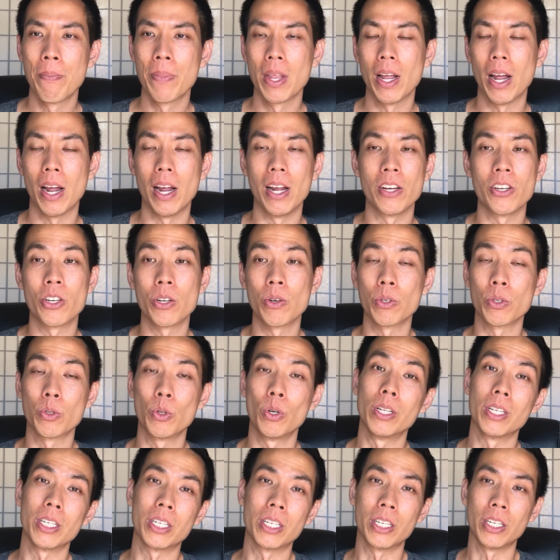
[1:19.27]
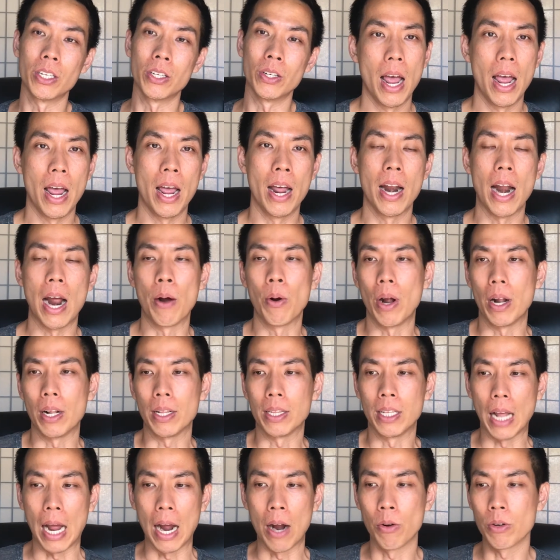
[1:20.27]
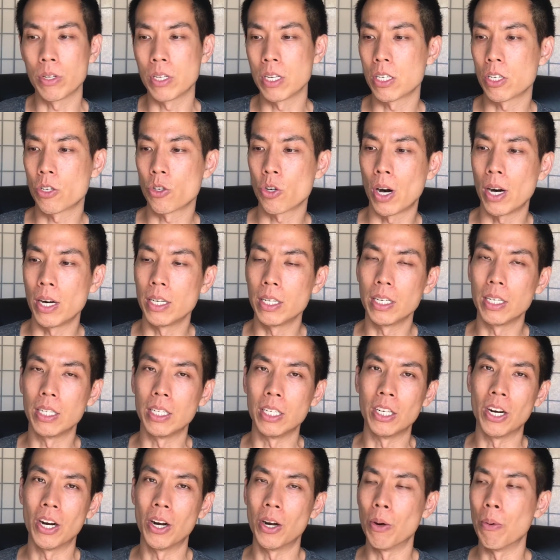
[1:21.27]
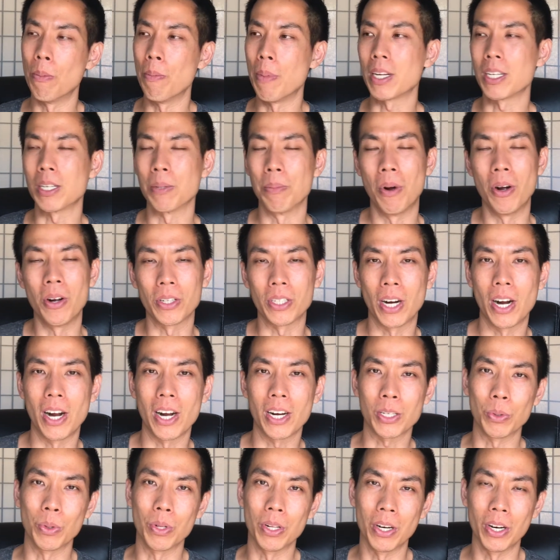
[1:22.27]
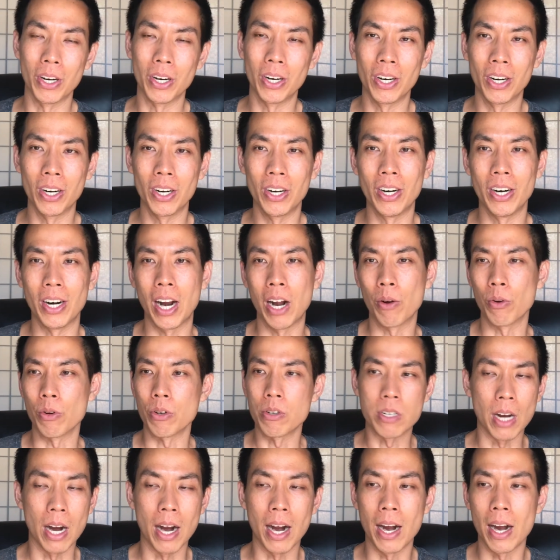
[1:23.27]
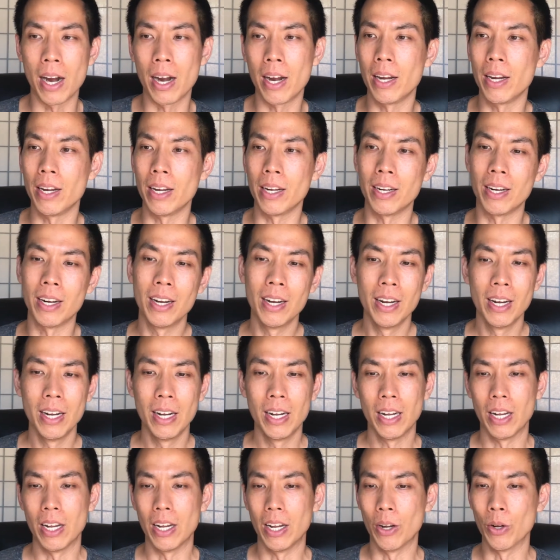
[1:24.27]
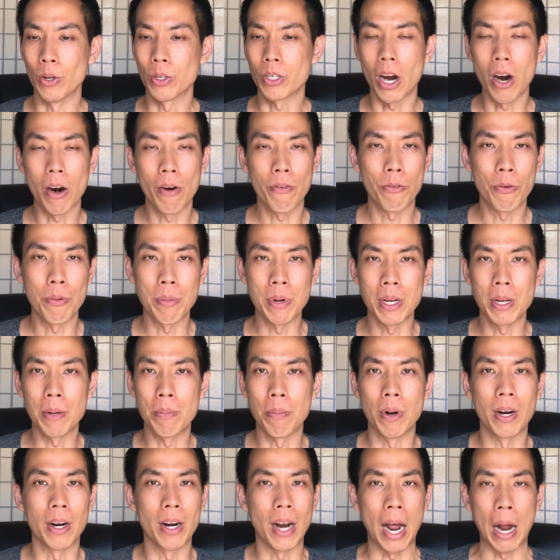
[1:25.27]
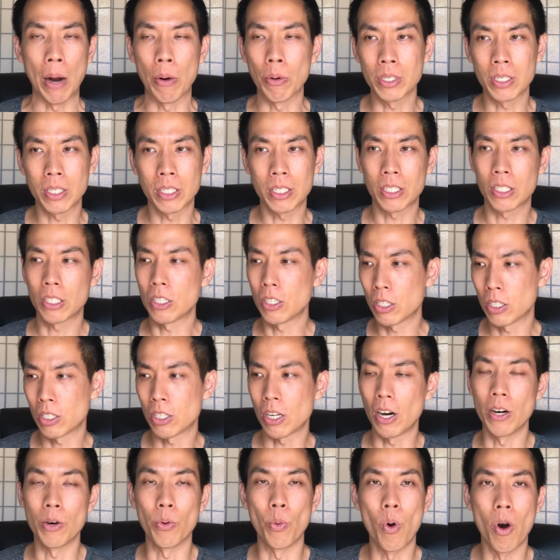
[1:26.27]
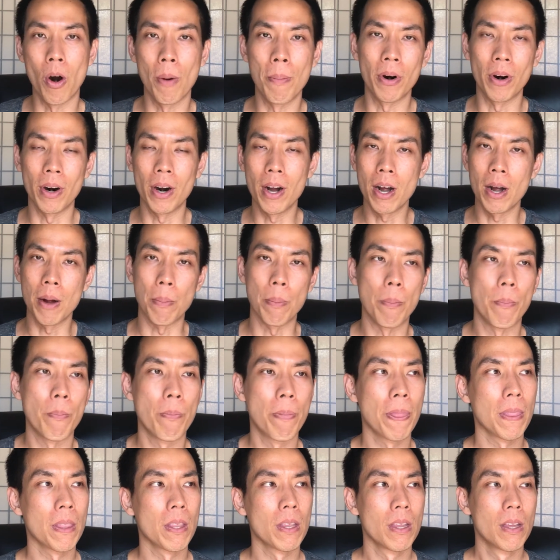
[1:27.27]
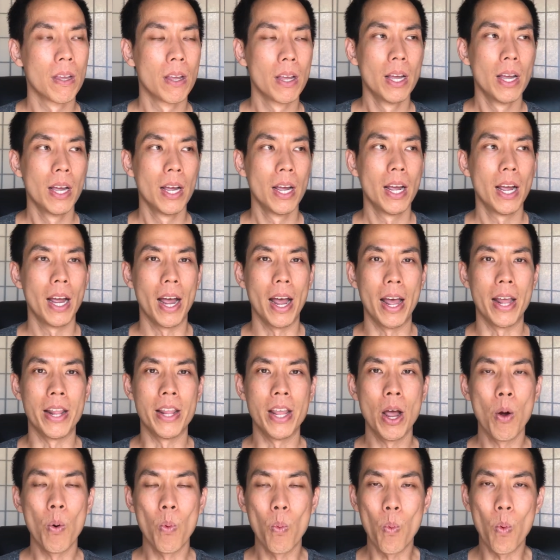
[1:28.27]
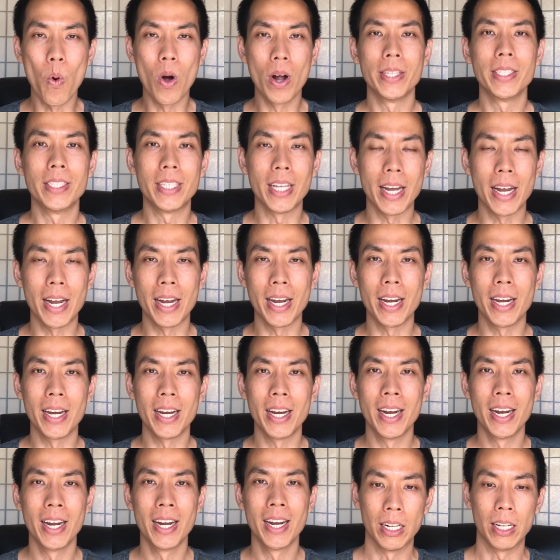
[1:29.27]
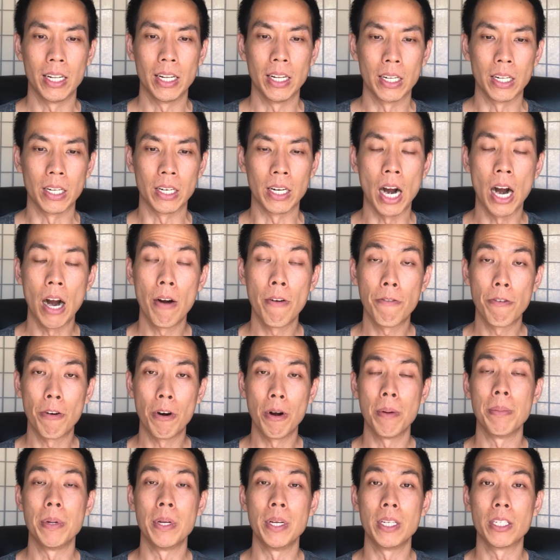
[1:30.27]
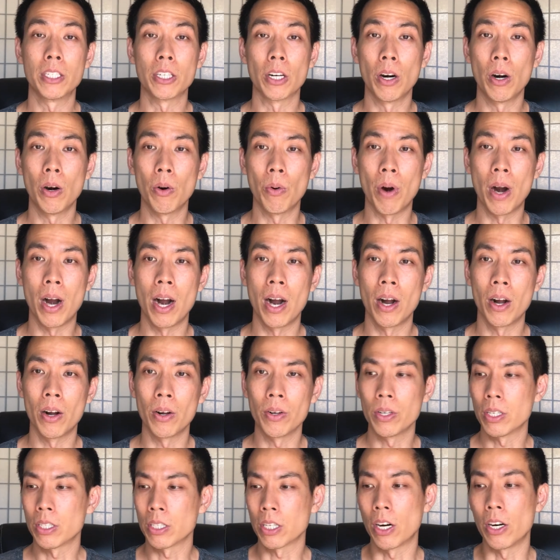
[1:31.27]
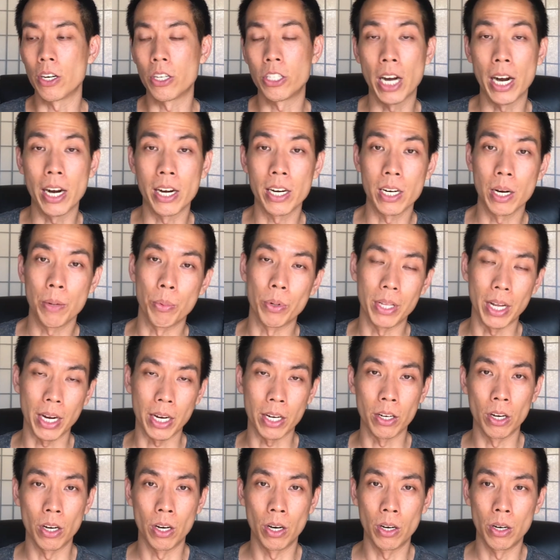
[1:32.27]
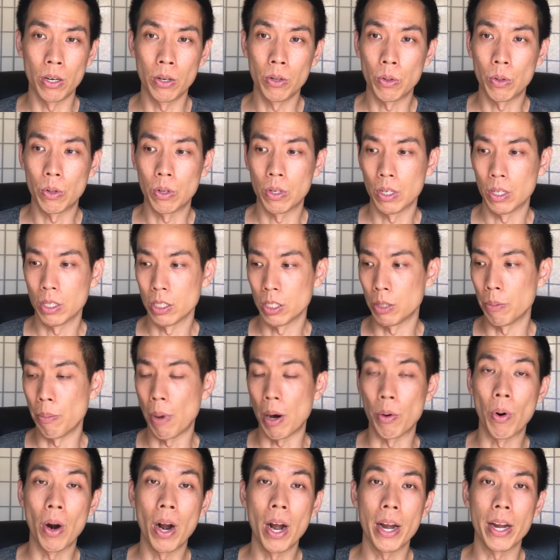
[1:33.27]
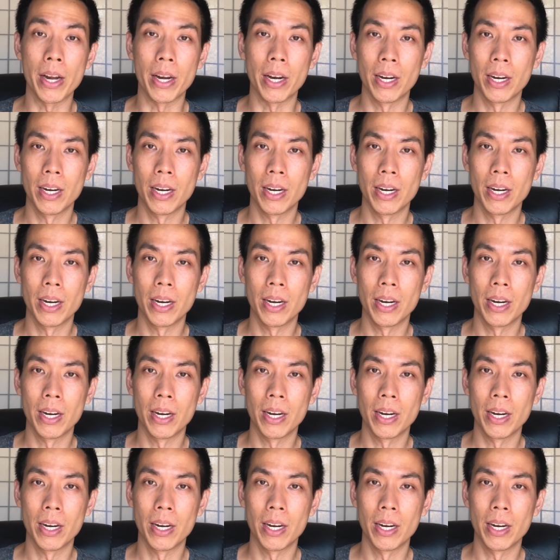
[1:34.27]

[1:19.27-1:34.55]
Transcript: and she was really cute. And I was just trying to, make small talks with her, and I was shy, and it was hard for me, but I was starting to warm her up. And then one day, the guy in front of me turned around, started chatting up with that girl to my right.